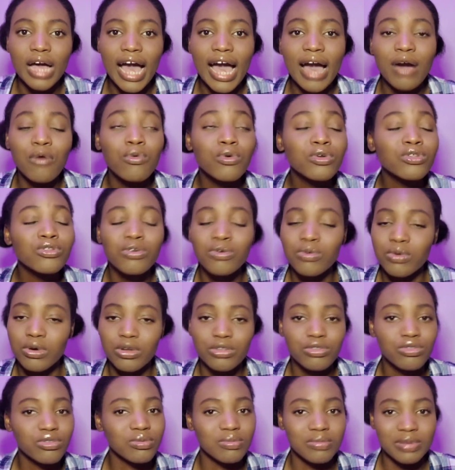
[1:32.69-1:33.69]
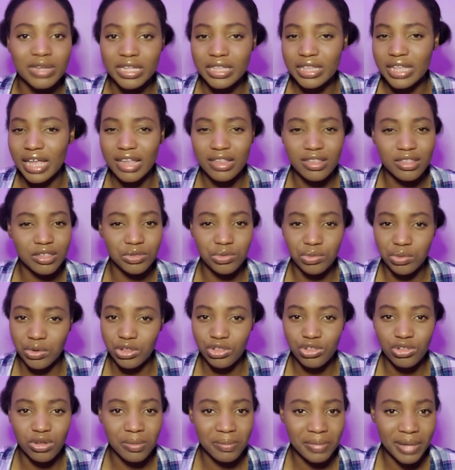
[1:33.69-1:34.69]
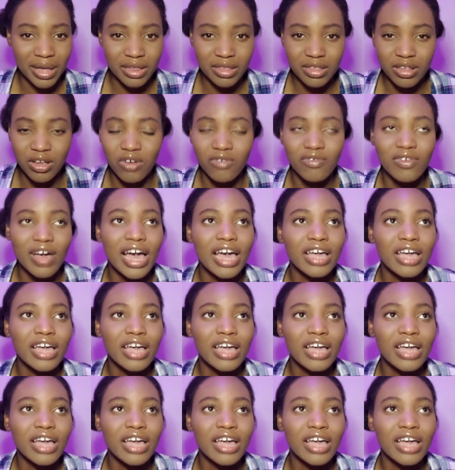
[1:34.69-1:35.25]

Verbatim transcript: I wouldn't want to be in that situation myself.